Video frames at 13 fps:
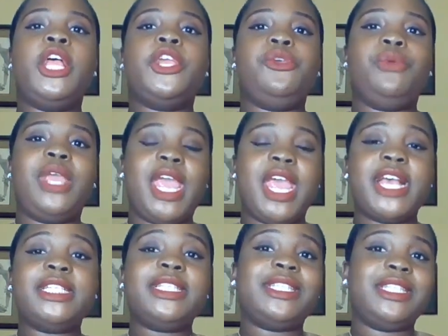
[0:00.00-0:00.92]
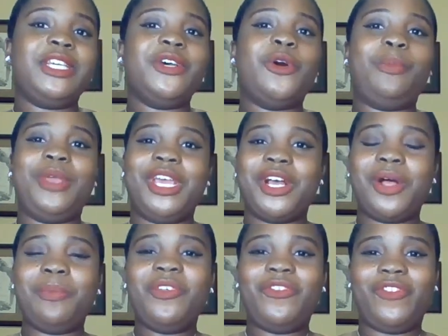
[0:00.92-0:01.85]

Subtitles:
you can still pick up the